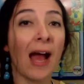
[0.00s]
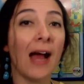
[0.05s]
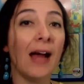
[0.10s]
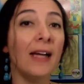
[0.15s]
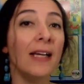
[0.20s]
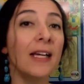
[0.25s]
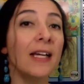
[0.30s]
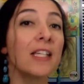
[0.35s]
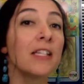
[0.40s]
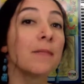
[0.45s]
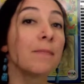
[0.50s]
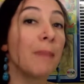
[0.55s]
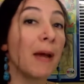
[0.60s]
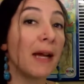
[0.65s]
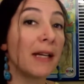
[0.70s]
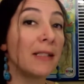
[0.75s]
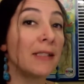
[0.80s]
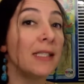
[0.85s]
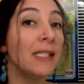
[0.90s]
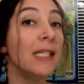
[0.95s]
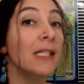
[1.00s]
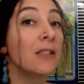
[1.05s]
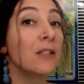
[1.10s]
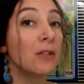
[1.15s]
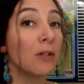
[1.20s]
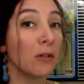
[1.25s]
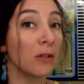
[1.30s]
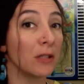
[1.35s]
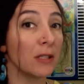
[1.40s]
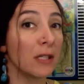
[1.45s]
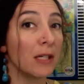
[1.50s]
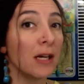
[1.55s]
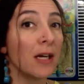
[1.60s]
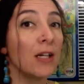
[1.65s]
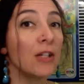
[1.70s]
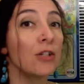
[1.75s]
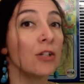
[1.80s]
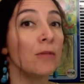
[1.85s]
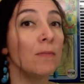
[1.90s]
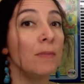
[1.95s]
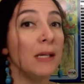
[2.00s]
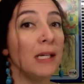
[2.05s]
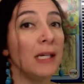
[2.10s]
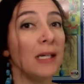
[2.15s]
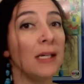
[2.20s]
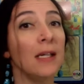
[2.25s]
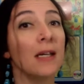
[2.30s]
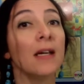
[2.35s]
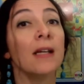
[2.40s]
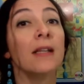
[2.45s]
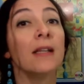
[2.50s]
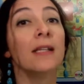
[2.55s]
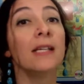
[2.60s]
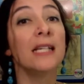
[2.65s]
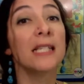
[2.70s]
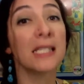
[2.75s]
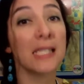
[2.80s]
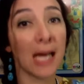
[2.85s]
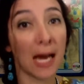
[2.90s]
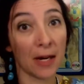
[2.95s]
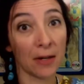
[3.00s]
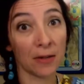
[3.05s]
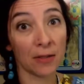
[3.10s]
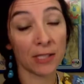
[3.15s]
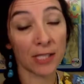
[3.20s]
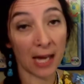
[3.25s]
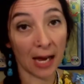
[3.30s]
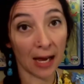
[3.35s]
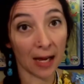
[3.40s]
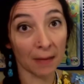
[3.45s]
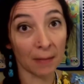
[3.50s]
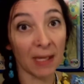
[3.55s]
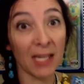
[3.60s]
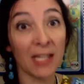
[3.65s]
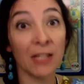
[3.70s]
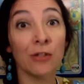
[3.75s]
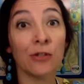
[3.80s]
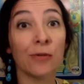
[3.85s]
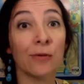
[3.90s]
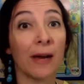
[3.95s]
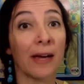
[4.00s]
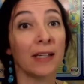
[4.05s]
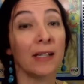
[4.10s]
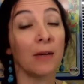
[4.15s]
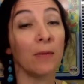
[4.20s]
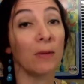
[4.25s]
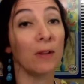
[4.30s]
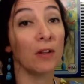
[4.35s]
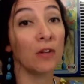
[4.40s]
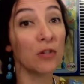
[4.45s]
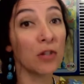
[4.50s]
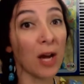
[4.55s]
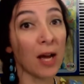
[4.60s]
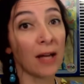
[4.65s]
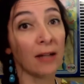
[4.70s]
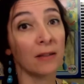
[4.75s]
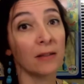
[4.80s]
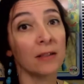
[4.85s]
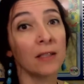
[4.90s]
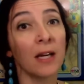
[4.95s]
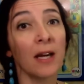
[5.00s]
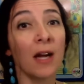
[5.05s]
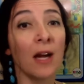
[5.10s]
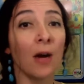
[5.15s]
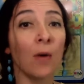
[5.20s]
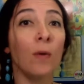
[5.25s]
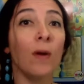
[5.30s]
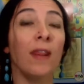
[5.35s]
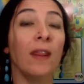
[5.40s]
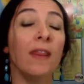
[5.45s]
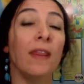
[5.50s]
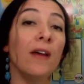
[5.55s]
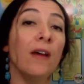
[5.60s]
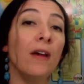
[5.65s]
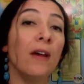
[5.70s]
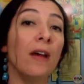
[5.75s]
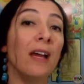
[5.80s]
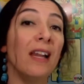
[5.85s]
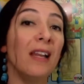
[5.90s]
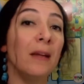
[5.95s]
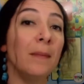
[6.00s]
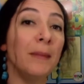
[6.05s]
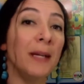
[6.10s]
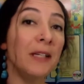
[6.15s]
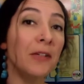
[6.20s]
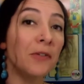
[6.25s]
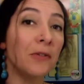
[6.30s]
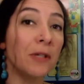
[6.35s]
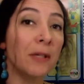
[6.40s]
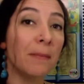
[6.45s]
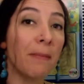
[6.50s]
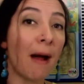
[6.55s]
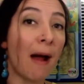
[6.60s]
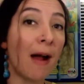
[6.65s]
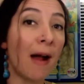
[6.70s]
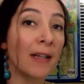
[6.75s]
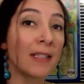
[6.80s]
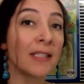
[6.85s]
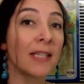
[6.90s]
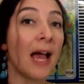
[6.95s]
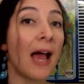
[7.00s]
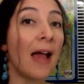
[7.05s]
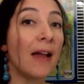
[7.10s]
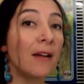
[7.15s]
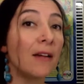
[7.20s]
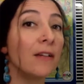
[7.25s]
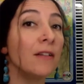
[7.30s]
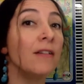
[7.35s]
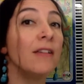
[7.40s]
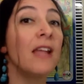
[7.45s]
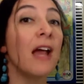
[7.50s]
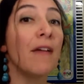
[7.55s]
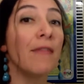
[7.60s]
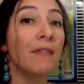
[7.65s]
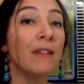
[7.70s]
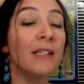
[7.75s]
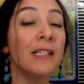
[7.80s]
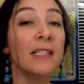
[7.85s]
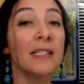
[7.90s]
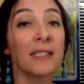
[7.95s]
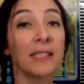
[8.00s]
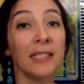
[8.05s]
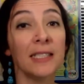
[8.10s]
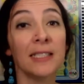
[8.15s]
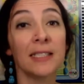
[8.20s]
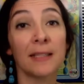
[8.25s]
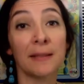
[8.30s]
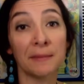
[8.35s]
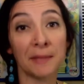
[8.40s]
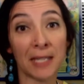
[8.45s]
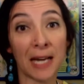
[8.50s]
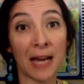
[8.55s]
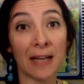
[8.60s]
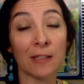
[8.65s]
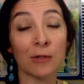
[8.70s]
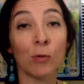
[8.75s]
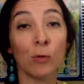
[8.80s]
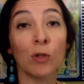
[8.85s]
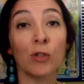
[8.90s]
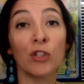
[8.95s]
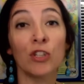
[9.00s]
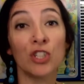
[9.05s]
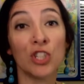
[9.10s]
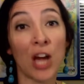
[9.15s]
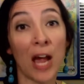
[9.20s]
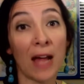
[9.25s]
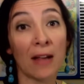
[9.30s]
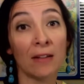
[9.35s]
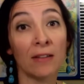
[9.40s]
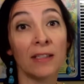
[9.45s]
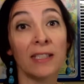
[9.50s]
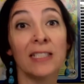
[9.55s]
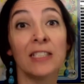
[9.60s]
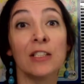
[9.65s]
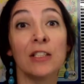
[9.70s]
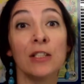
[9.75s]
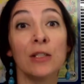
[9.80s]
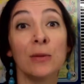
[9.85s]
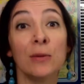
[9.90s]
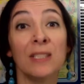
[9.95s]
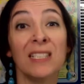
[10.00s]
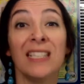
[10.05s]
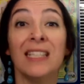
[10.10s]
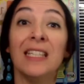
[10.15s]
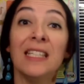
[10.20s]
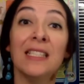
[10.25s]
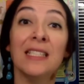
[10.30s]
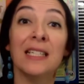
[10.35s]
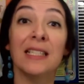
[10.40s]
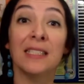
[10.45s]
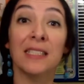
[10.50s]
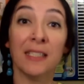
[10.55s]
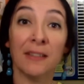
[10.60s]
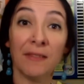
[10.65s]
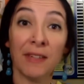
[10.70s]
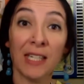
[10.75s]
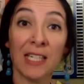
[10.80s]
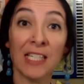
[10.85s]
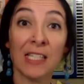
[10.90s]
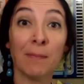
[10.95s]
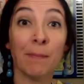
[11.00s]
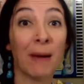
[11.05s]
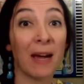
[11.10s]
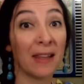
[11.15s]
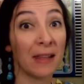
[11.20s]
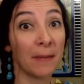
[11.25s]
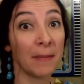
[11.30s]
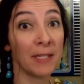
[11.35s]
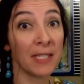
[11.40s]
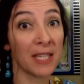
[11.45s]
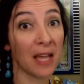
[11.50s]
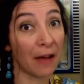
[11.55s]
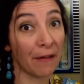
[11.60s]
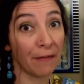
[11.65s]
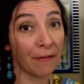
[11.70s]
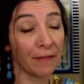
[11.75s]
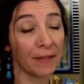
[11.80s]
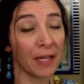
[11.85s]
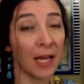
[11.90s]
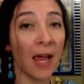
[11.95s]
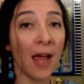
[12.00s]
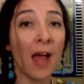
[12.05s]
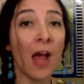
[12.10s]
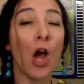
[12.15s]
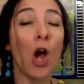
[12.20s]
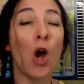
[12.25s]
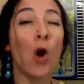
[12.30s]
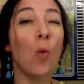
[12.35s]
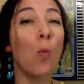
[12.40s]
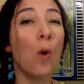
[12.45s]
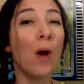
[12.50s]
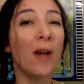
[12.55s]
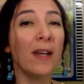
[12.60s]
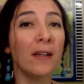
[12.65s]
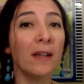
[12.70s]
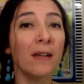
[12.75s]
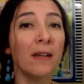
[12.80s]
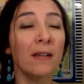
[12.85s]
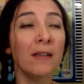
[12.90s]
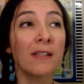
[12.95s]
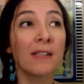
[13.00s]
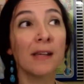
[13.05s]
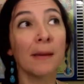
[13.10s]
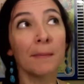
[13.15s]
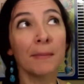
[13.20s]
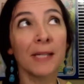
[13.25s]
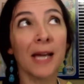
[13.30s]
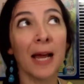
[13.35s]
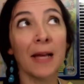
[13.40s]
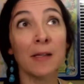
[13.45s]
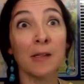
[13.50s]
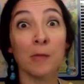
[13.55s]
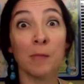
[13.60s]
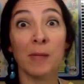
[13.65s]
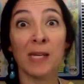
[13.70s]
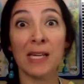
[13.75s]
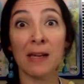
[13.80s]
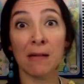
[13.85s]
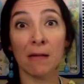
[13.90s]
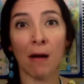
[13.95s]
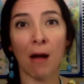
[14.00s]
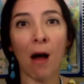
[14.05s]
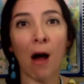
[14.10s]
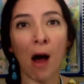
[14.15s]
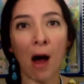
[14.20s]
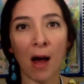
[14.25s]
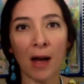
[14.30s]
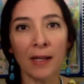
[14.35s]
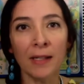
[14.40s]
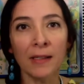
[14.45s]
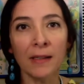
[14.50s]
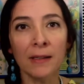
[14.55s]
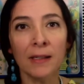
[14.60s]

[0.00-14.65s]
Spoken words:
I expect the adult to be the entire time interacting with the child. With the elementary box, I could definitely see sometimes where the child is doing these activities by themselves. What could sometimes be a con?